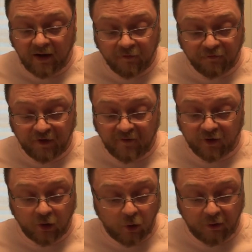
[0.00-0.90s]

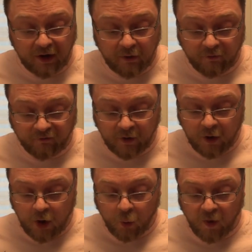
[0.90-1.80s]
flavored Oreos
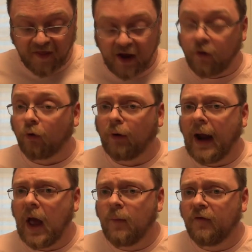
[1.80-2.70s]
with a
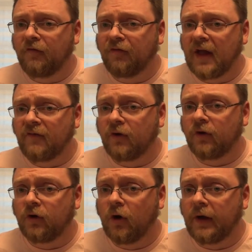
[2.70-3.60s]
graham
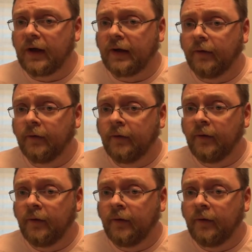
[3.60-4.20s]
flavored cookie.